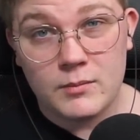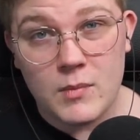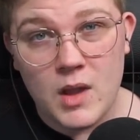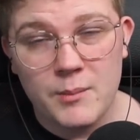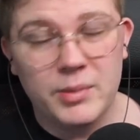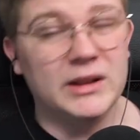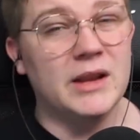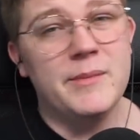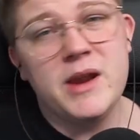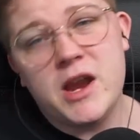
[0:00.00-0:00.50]

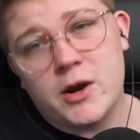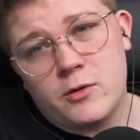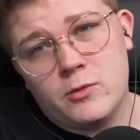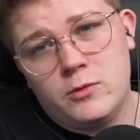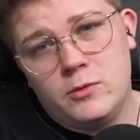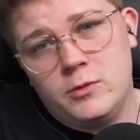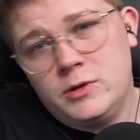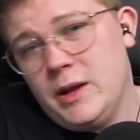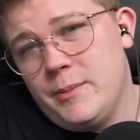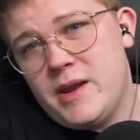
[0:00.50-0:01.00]
But let me hear
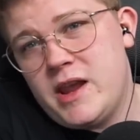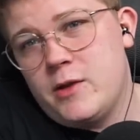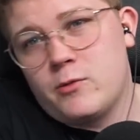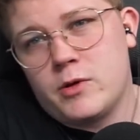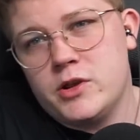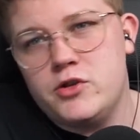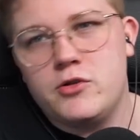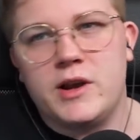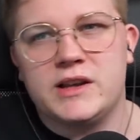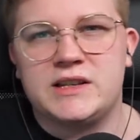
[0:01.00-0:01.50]

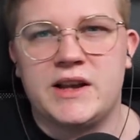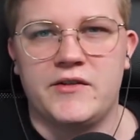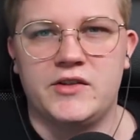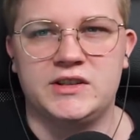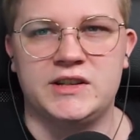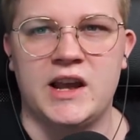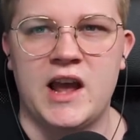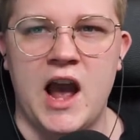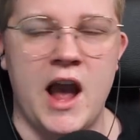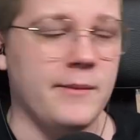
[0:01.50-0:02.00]
what you guys have to
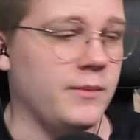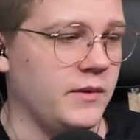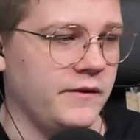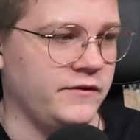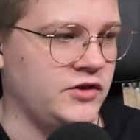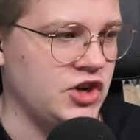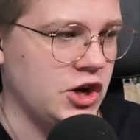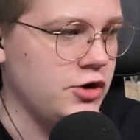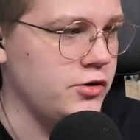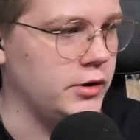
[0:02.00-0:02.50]
say. I'm
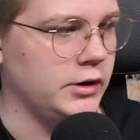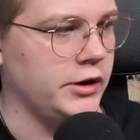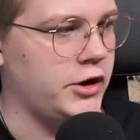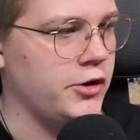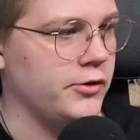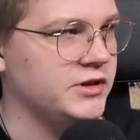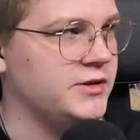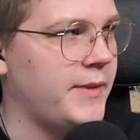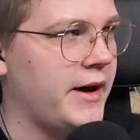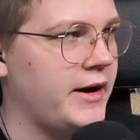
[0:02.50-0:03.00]
genuinely
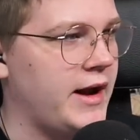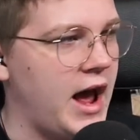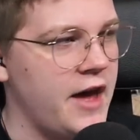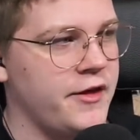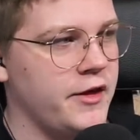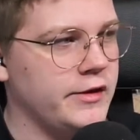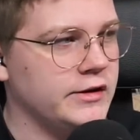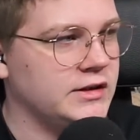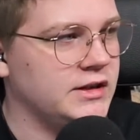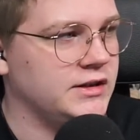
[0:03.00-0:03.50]
curious about it. I
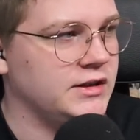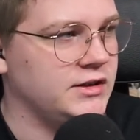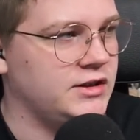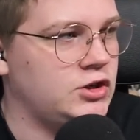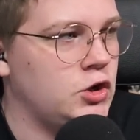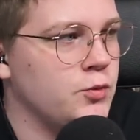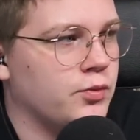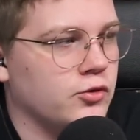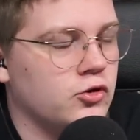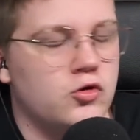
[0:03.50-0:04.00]
think this is a
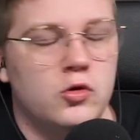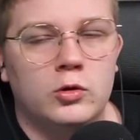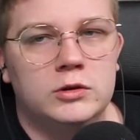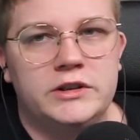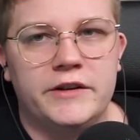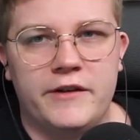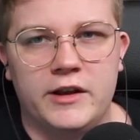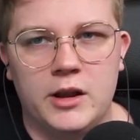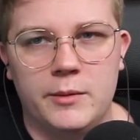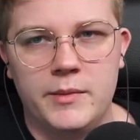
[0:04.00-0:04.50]
super cool
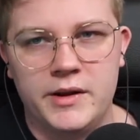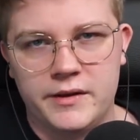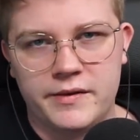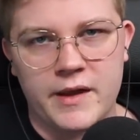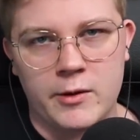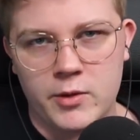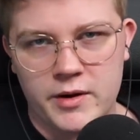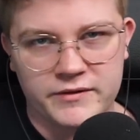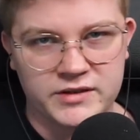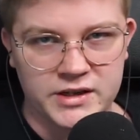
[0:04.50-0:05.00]
development
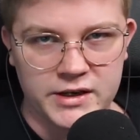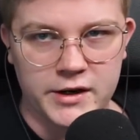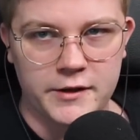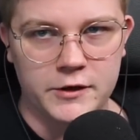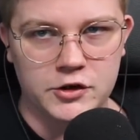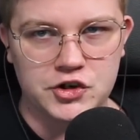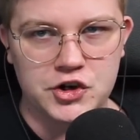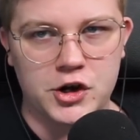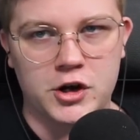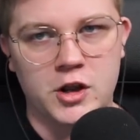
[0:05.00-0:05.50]
that we've seen in
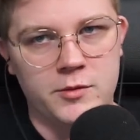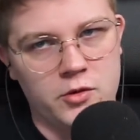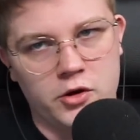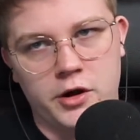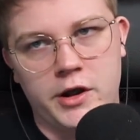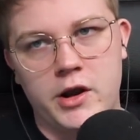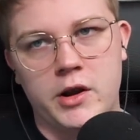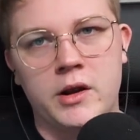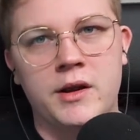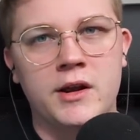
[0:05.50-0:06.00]
the GD
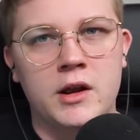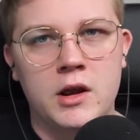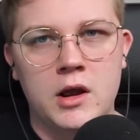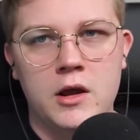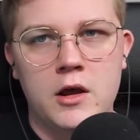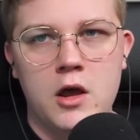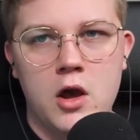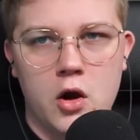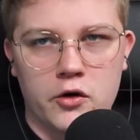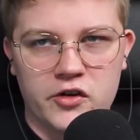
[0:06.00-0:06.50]
community
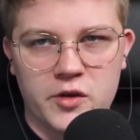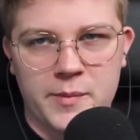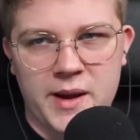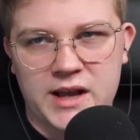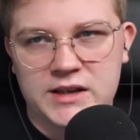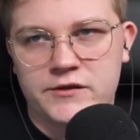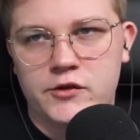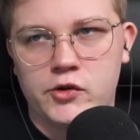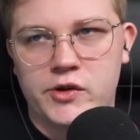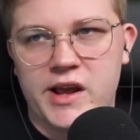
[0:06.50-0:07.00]
over the
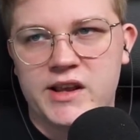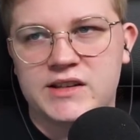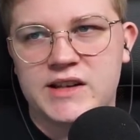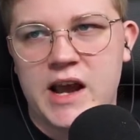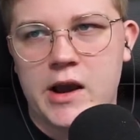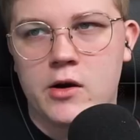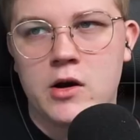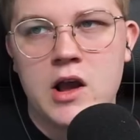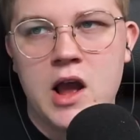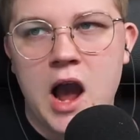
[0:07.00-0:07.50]
past few days
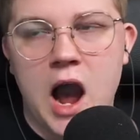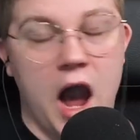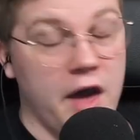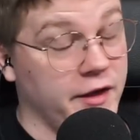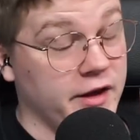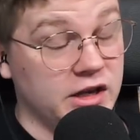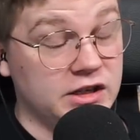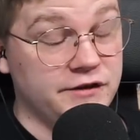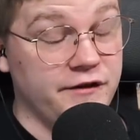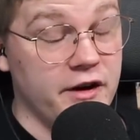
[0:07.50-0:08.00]
now. I
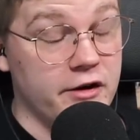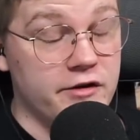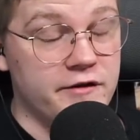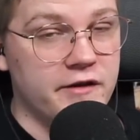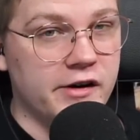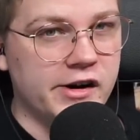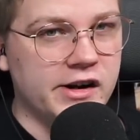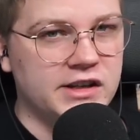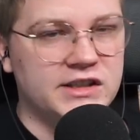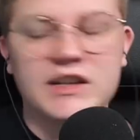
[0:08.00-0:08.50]
think it's very,
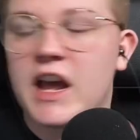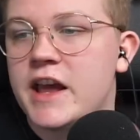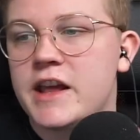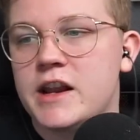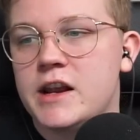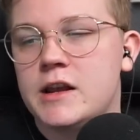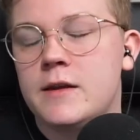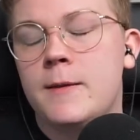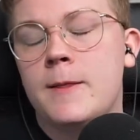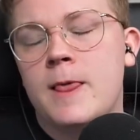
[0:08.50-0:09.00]
very
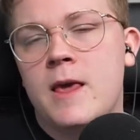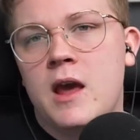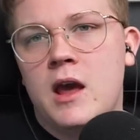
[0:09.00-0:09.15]
exciting.